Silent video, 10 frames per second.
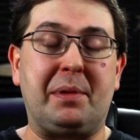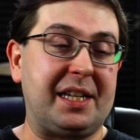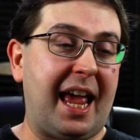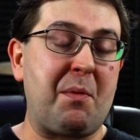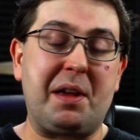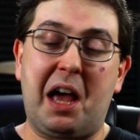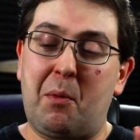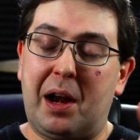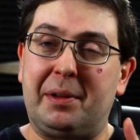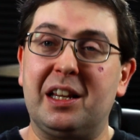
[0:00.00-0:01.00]
And today we
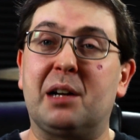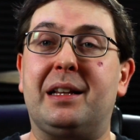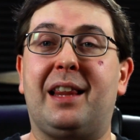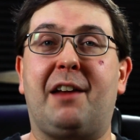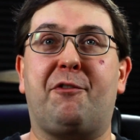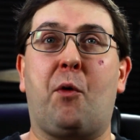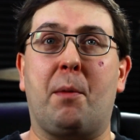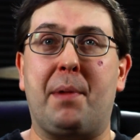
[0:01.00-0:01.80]
got one I'm a little bit late for,